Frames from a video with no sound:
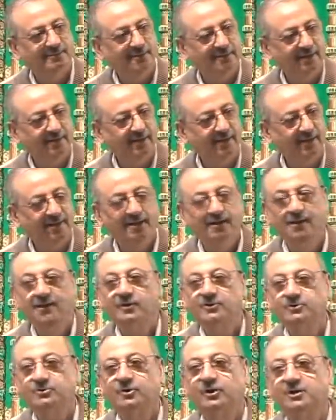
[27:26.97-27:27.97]
Huh?
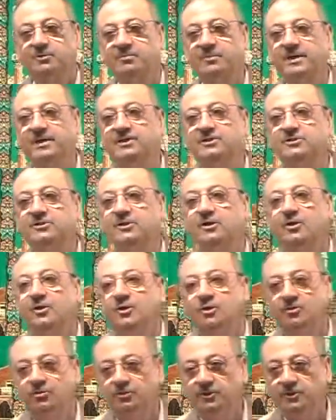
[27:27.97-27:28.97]
So it means
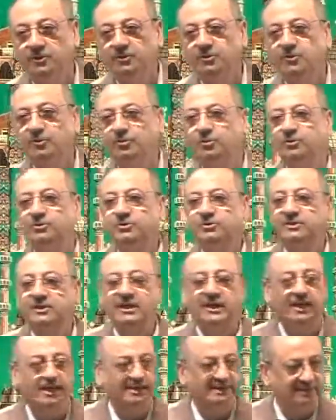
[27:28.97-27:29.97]
we used
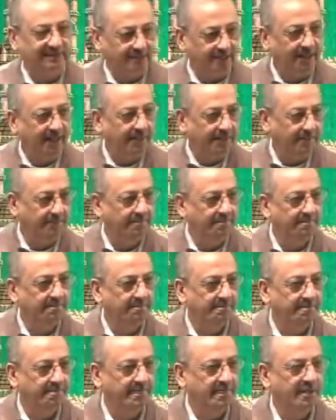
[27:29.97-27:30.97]
a synonym
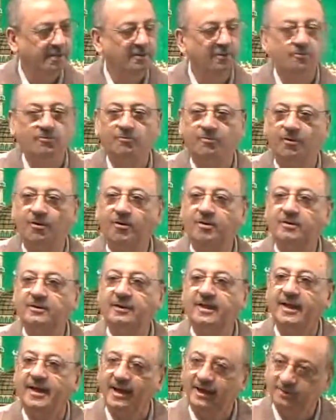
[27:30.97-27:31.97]
for
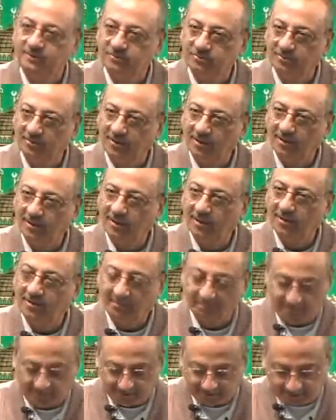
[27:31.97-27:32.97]
the actual
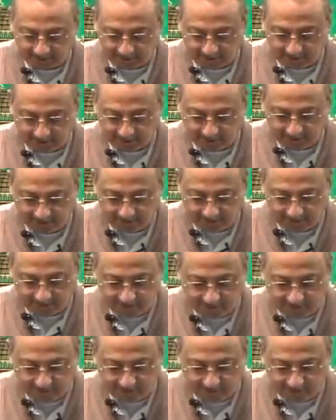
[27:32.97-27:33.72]
master. Huh?